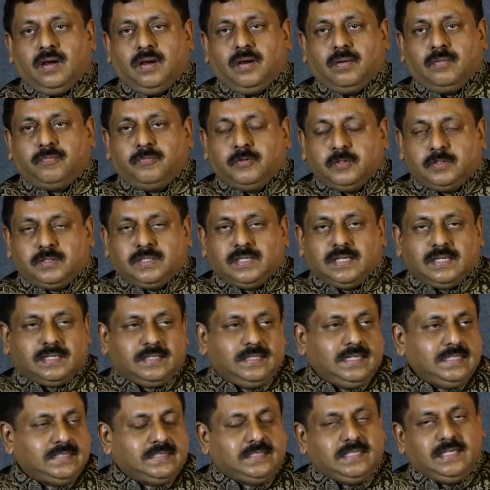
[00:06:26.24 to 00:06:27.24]
future
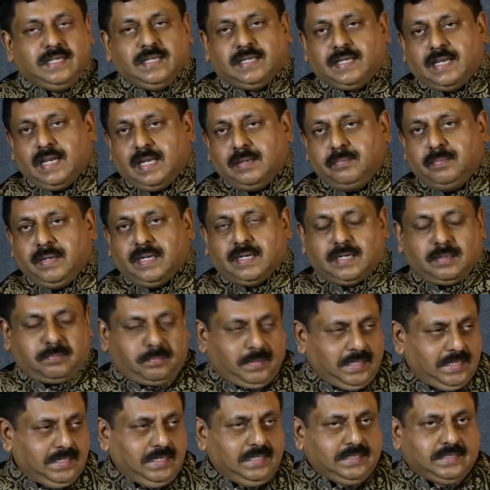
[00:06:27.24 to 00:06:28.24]
destiny can be
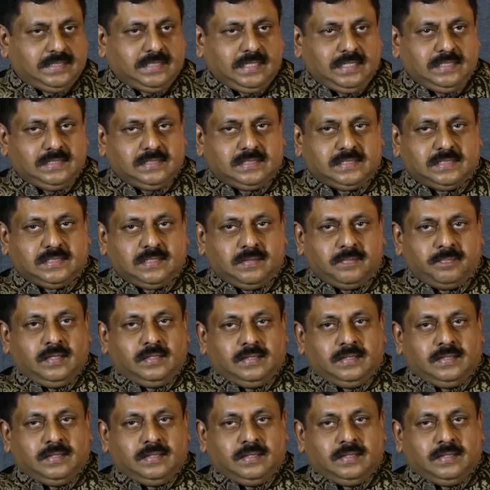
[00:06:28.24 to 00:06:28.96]
completely changed.